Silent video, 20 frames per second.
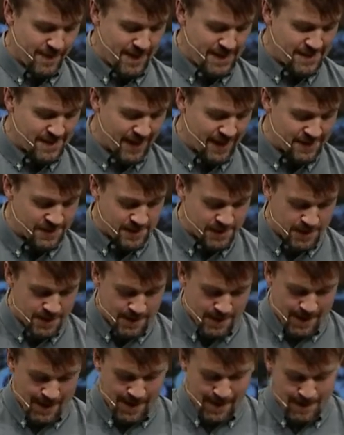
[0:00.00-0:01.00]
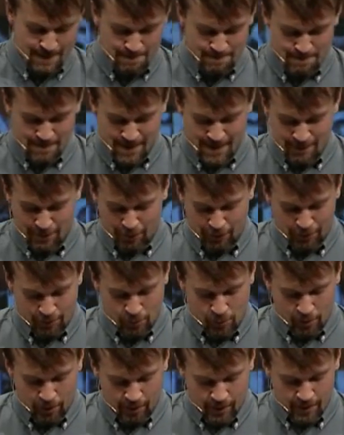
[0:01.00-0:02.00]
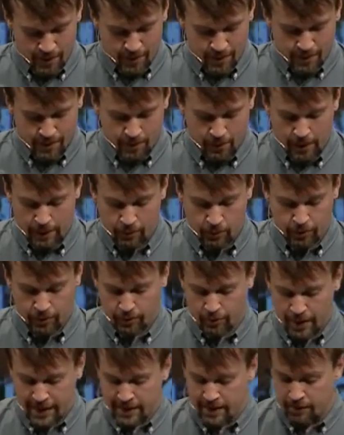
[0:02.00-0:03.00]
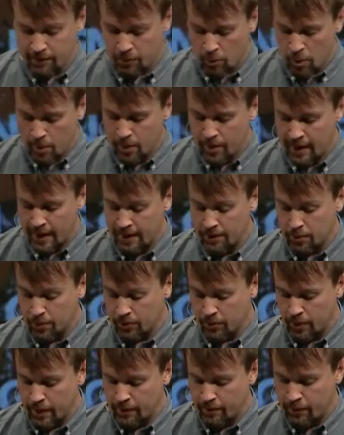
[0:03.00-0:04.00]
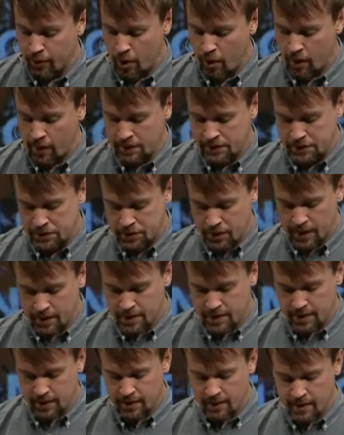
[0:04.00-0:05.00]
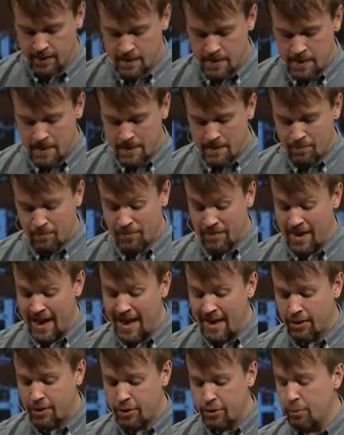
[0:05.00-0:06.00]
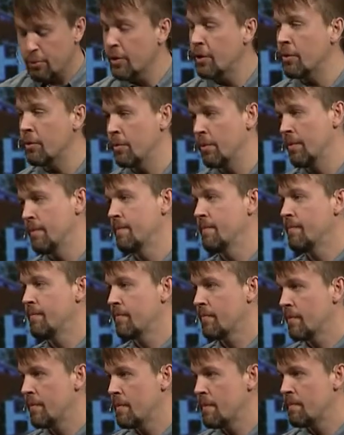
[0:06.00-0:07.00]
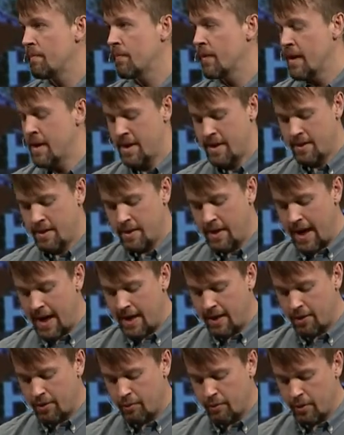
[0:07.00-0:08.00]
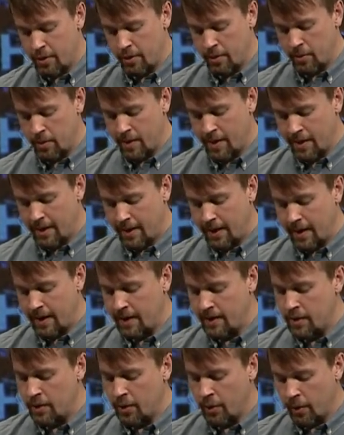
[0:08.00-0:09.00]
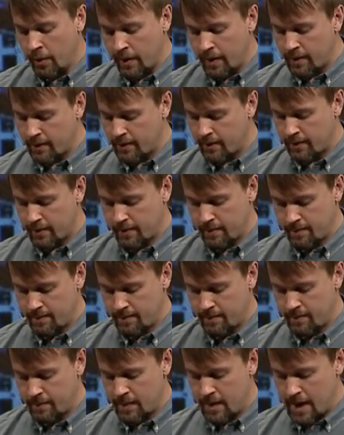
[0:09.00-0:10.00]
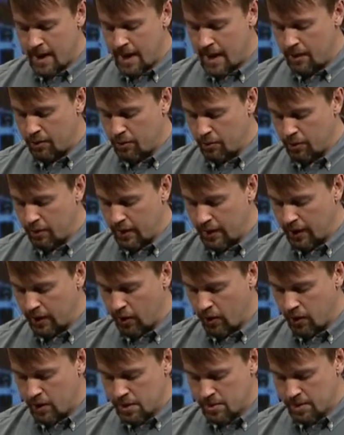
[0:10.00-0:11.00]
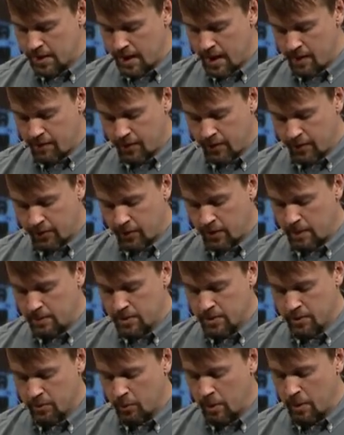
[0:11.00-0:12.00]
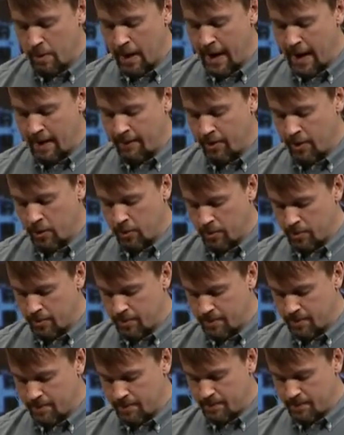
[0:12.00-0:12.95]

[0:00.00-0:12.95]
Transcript: He says um, in verse 4 For whatever was written in former days was written for our instruction, that through, that through endurance and through the encouragement of the scriptures, we might have hope.